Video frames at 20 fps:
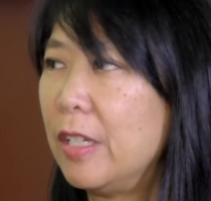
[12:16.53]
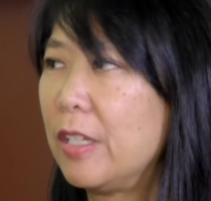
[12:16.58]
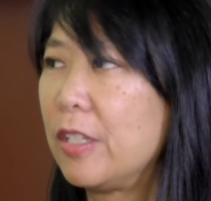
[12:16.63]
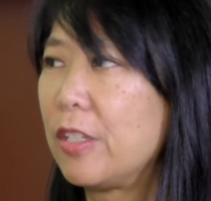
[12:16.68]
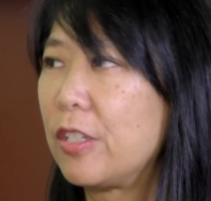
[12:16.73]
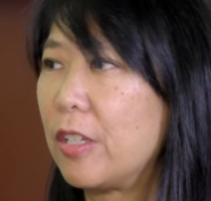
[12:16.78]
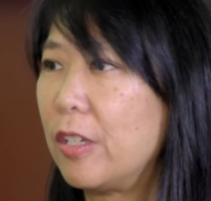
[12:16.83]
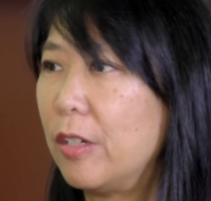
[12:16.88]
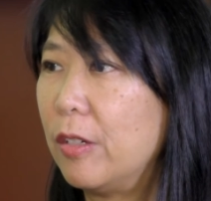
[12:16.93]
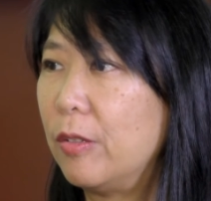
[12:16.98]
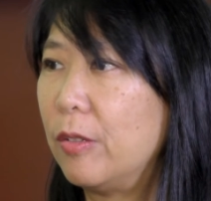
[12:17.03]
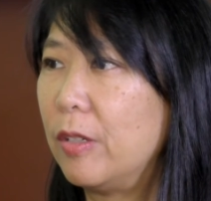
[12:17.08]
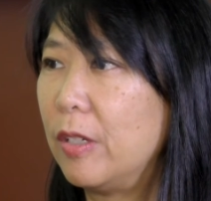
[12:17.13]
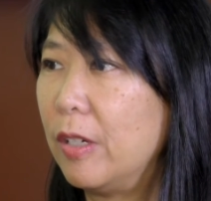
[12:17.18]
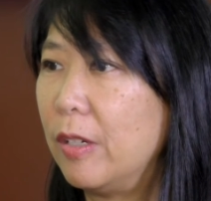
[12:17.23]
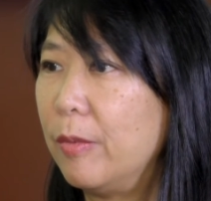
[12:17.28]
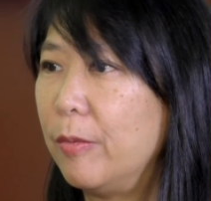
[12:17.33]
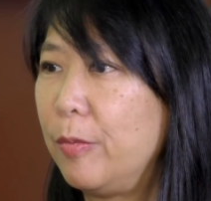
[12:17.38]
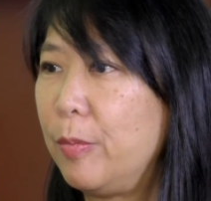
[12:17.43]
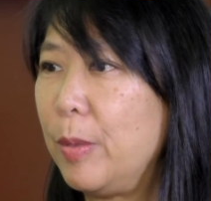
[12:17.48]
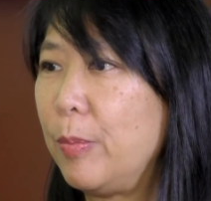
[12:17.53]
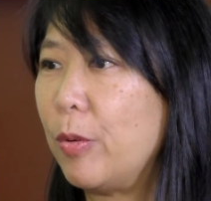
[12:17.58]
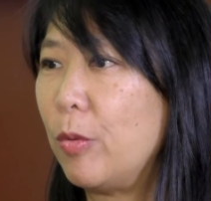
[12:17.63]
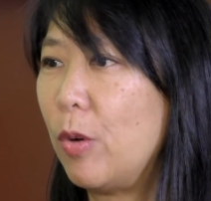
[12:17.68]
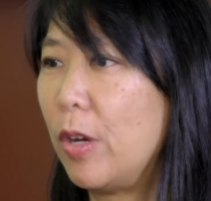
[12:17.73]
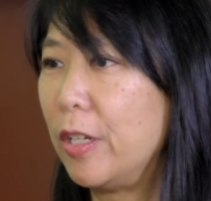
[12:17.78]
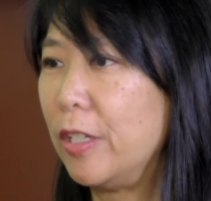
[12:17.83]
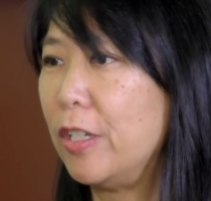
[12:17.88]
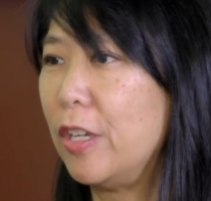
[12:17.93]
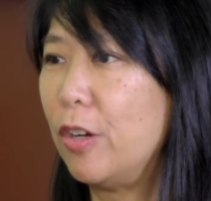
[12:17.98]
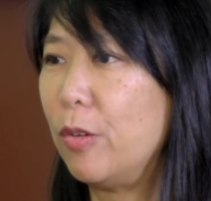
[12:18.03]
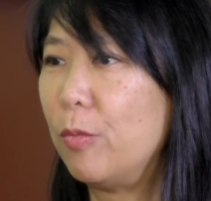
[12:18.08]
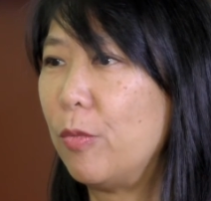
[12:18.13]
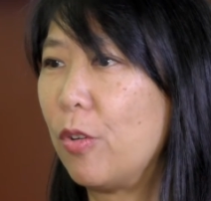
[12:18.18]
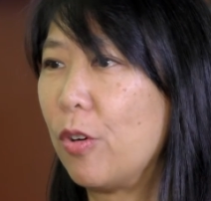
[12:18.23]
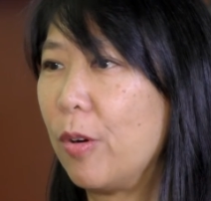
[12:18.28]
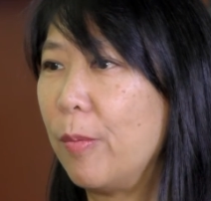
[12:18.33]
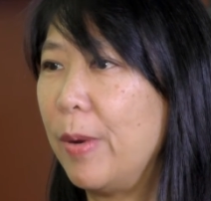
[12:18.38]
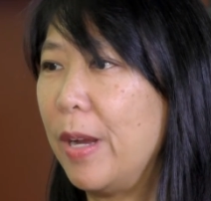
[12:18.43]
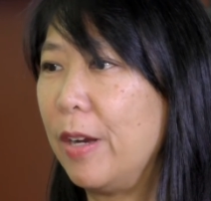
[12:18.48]
So if people want to know
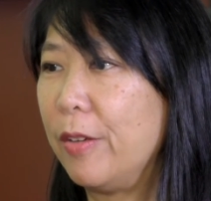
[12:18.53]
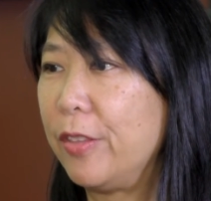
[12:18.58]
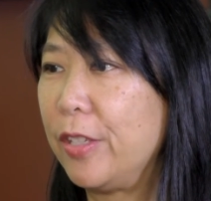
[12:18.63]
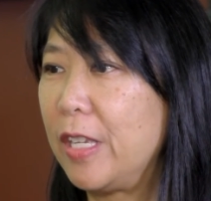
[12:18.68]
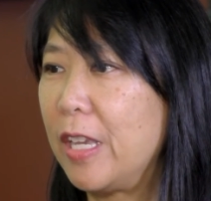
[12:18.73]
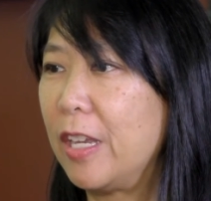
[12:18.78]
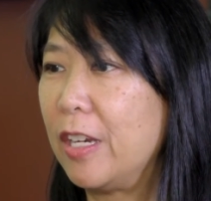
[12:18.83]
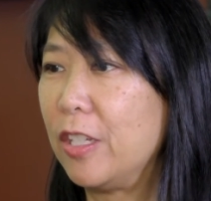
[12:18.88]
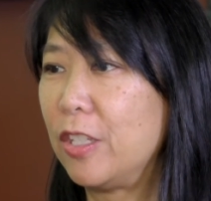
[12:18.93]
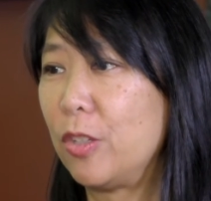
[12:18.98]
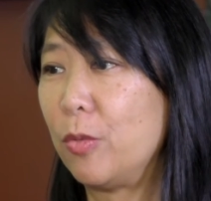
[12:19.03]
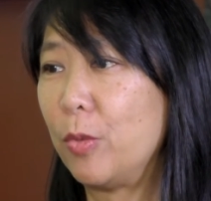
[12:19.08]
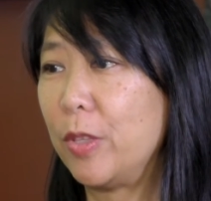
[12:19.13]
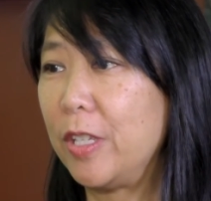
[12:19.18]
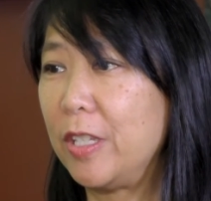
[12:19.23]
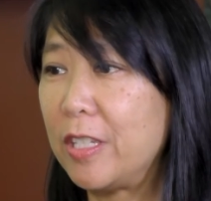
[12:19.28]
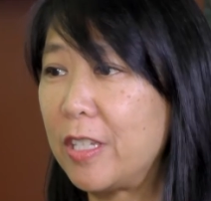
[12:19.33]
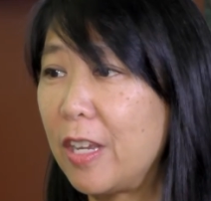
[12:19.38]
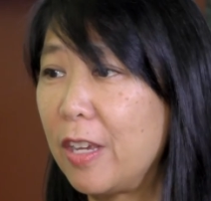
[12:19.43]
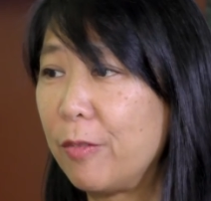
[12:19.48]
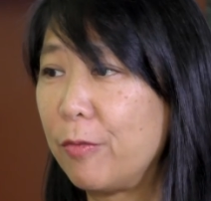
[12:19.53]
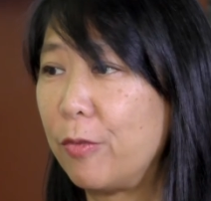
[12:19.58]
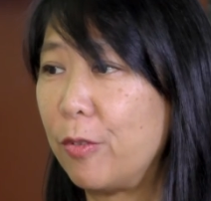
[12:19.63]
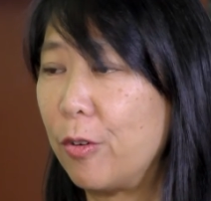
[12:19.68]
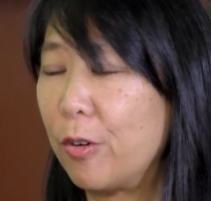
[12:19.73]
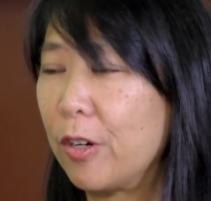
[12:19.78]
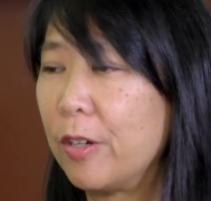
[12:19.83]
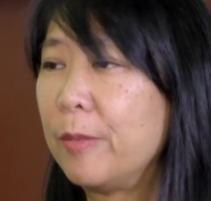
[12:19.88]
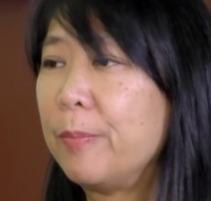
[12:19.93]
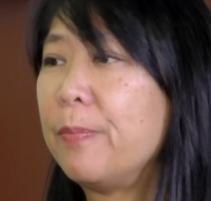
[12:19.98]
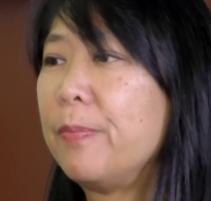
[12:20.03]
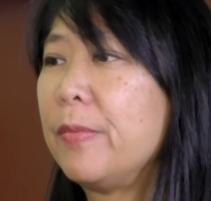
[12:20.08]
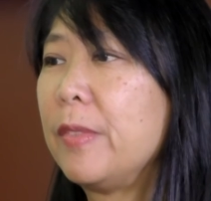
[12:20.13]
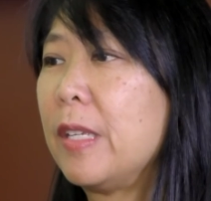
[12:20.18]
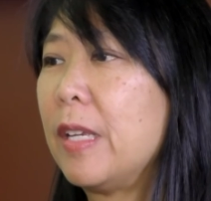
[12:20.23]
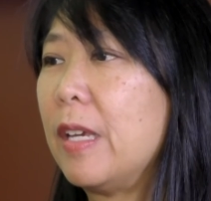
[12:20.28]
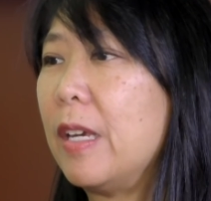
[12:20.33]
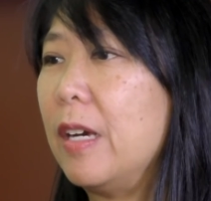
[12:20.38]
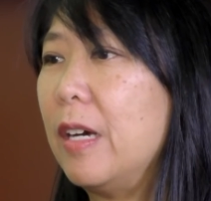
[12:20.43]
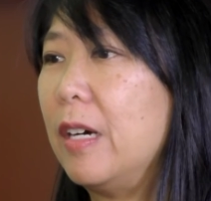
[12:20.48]
more about the candidates and what they stand for,
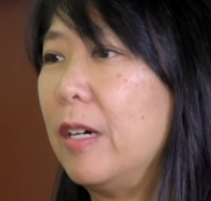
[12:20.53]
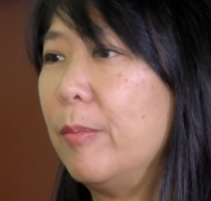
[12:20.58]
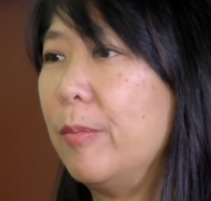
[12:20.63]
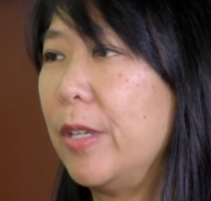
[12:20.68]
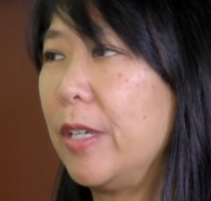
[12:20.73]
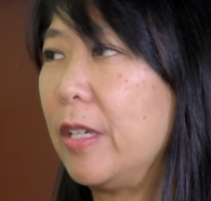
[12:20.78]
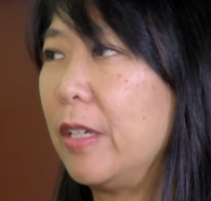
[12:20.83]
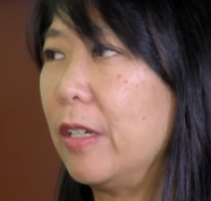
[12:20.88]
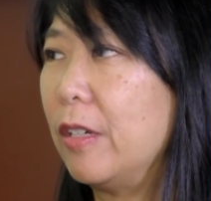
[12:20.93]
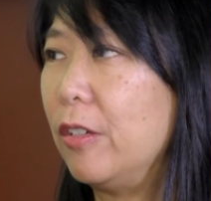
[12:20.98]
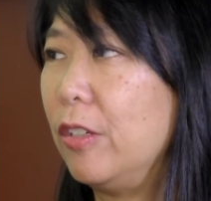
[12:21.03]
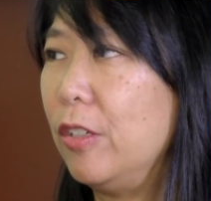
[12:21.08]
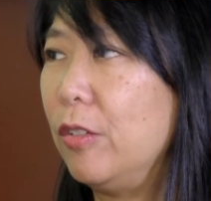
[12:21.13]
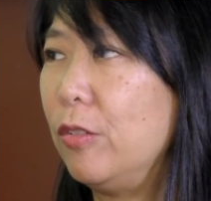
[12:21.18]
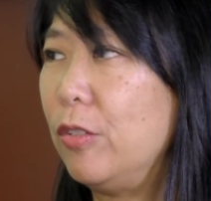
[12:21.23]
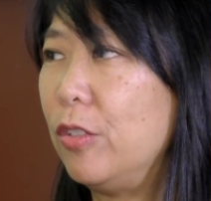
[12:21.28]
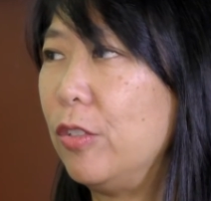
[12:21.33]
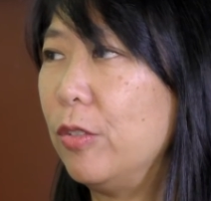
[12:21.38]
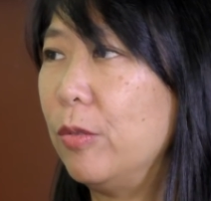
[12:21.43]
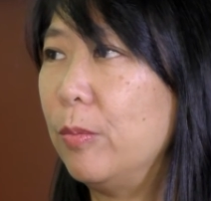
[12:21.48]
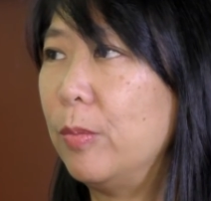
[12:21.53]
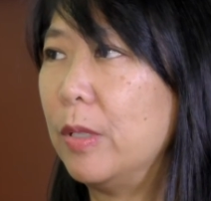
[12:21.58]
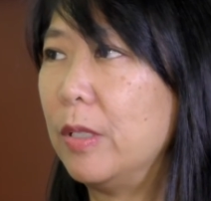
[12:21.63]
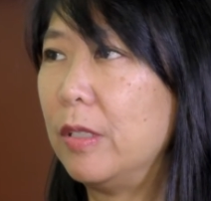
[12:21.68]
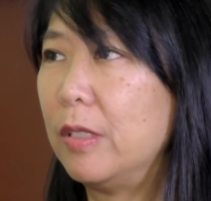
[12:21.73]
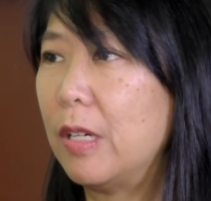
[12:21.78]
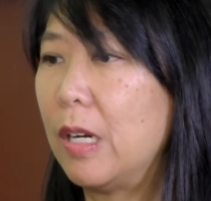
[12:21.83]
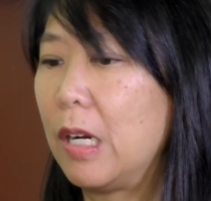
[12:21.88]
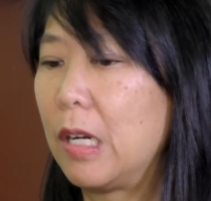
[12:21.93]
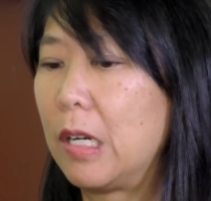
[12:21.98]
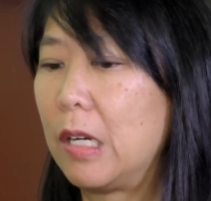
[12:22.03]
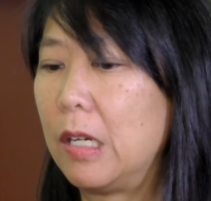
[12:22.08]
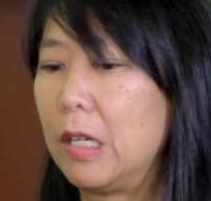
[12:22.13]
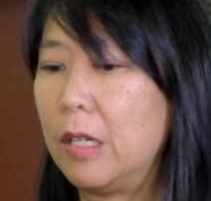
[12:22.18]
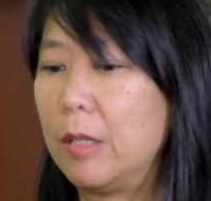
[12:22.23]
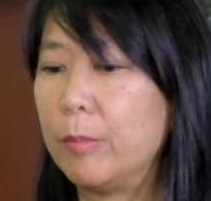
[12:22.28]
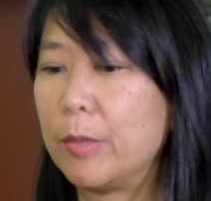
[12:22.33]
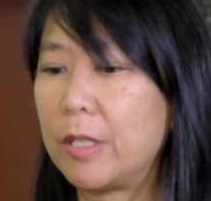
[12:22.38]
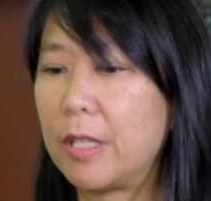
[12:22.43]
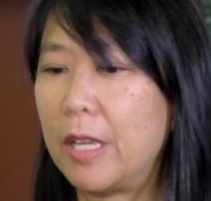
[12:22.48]
they can go to
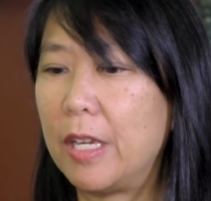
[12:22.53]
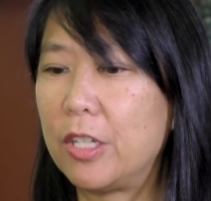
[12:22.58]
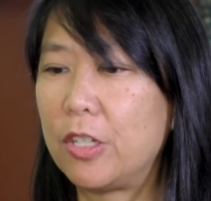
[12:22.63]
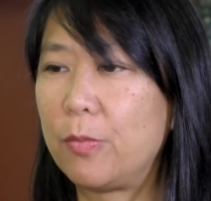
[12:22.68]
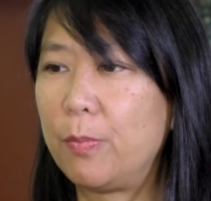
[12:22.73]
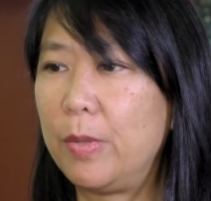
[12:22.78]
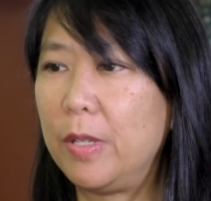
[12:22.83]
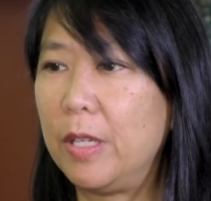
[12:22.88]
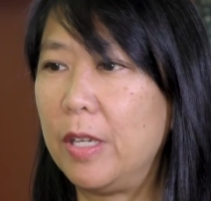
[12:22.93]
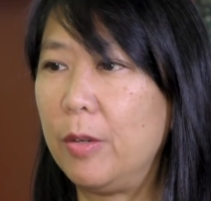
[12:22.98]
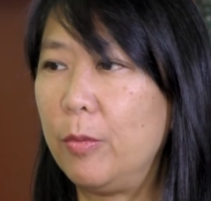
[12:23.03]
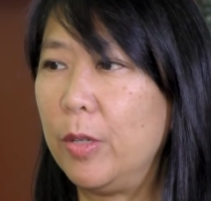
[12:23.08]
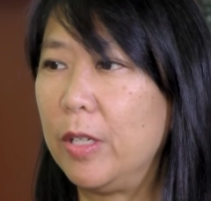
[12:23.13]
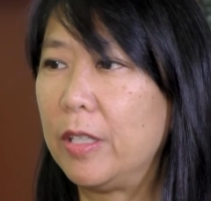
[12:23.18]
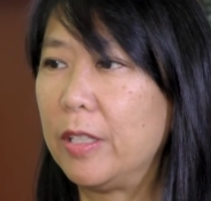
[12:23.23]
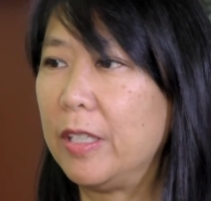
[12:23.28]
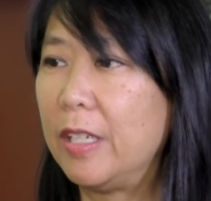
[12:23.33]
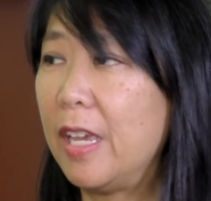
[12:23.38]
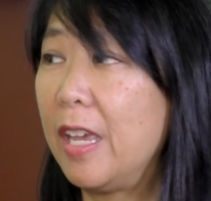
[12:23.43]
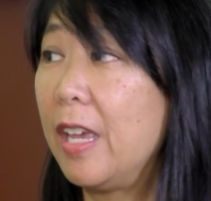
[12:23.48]
youtube.com/PAweekly.